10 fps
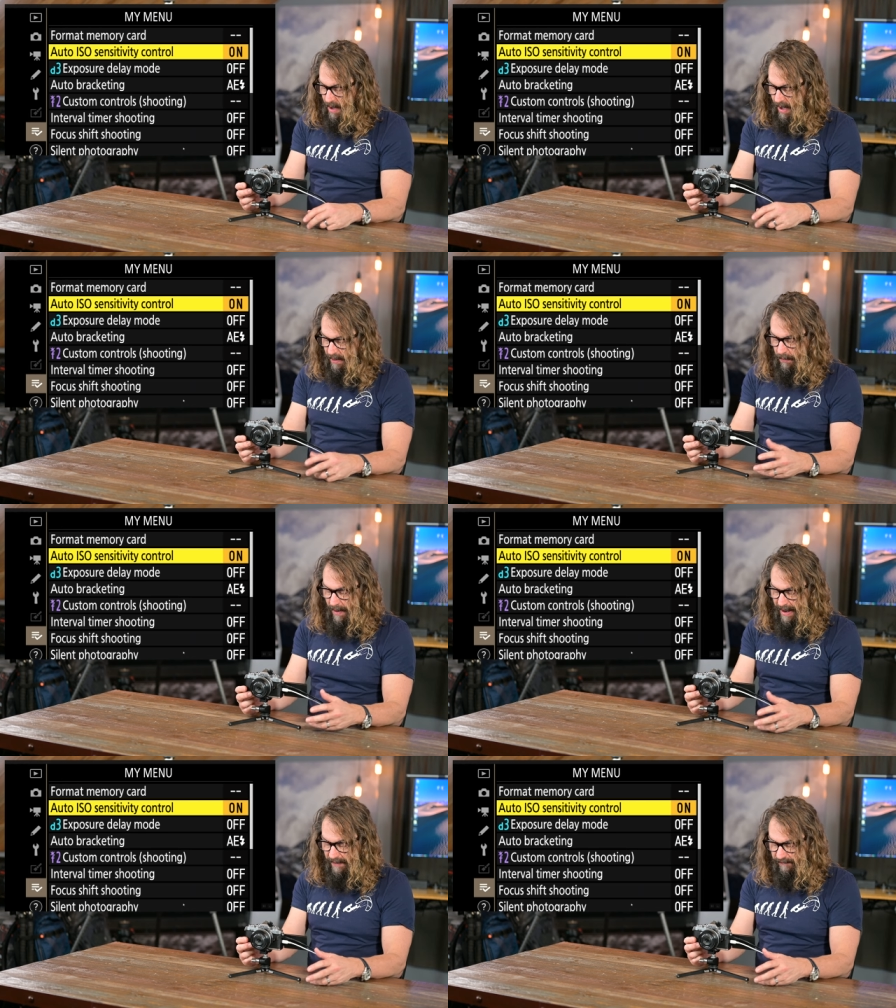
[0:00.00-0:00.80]
auto
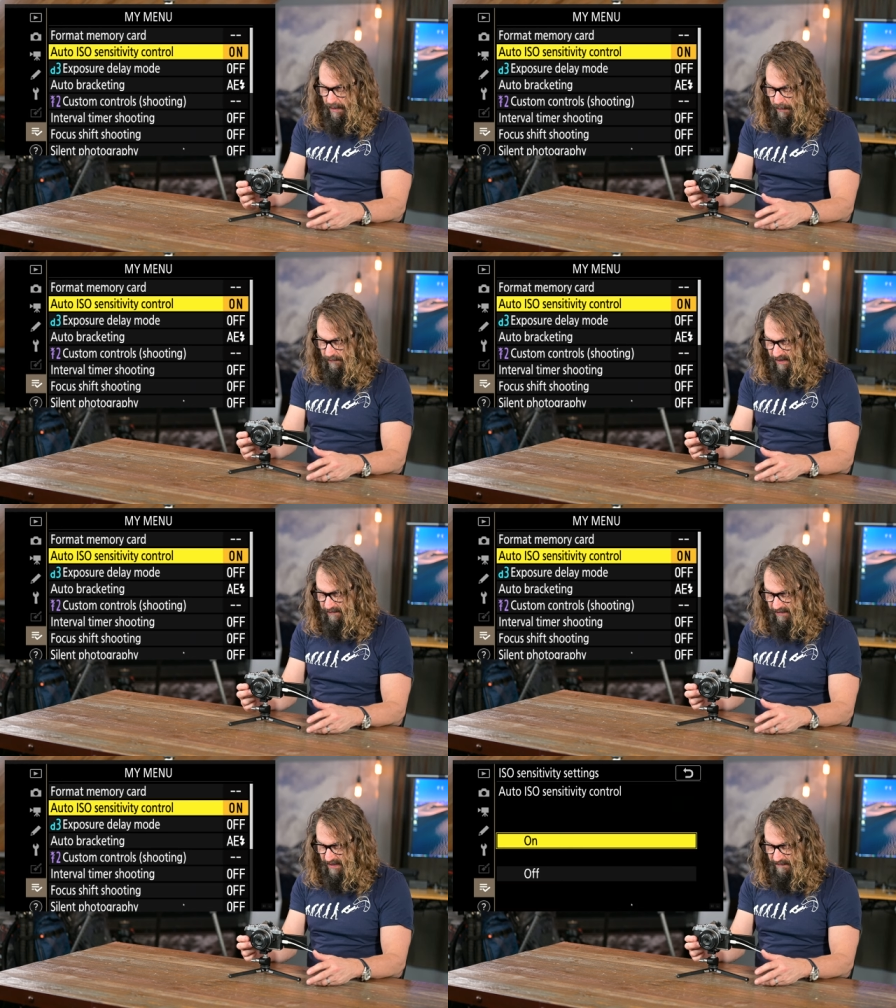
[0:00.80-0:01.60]
I S O
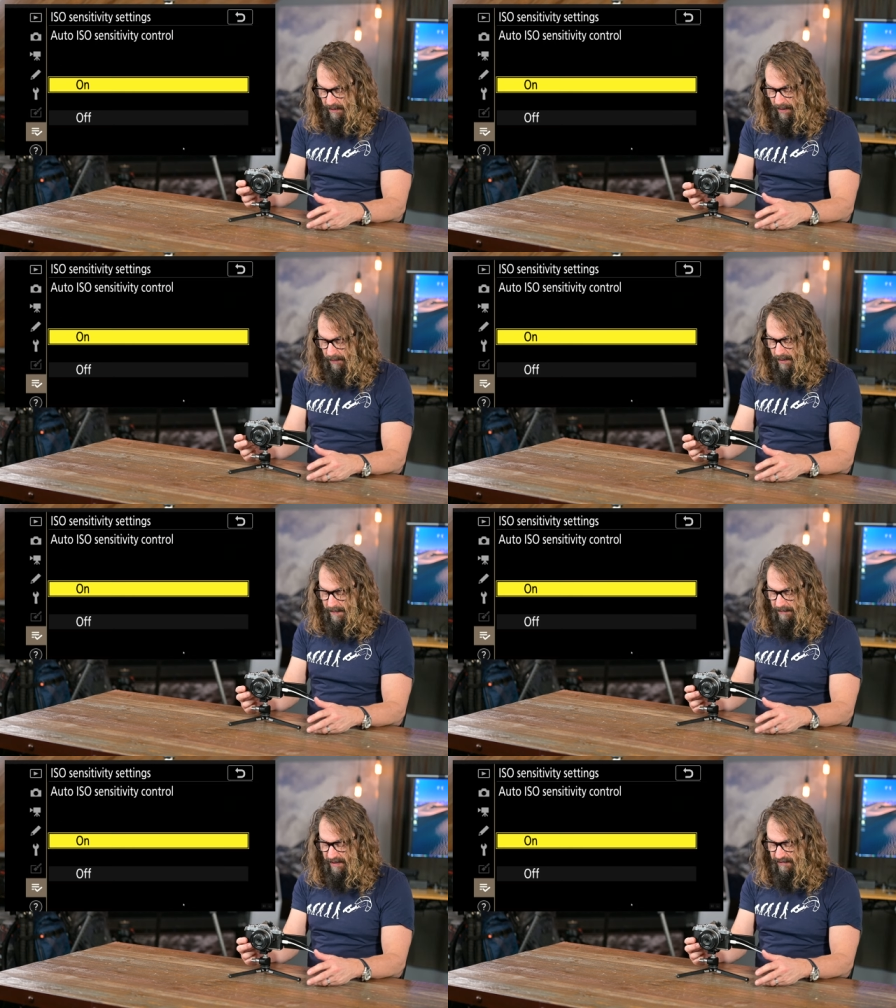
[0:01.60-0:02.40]
sensitivity. I want to
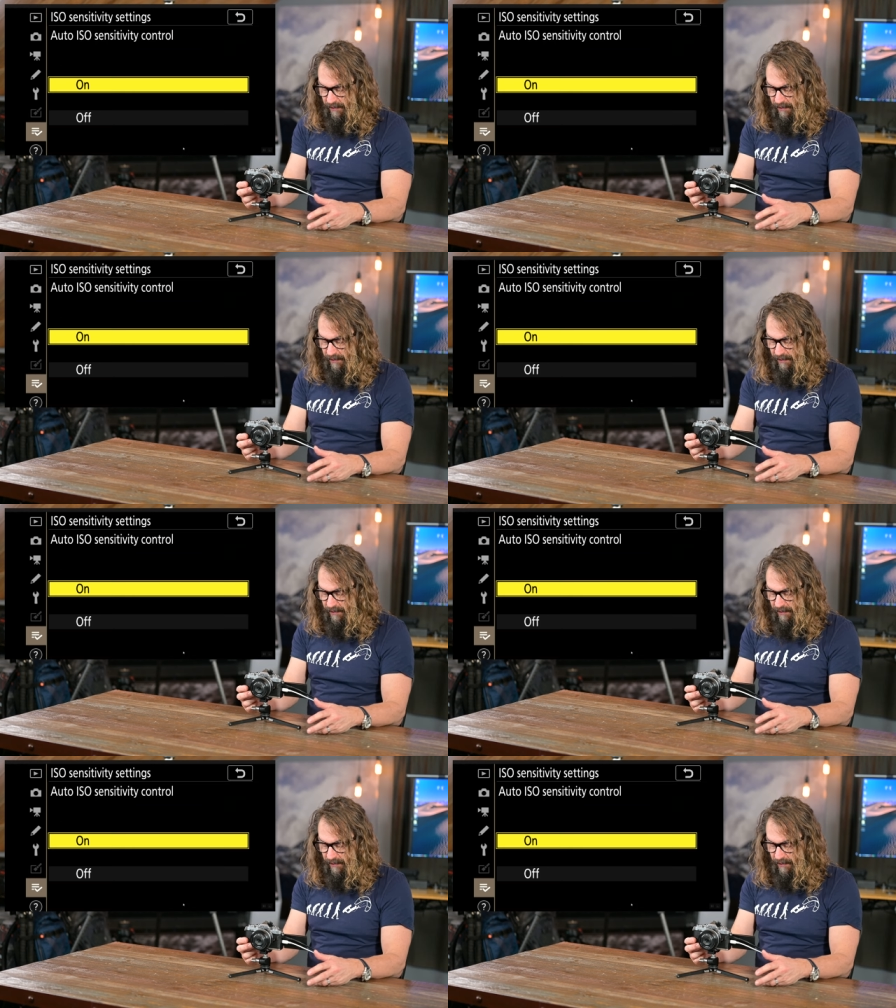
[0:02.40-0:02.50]
be able to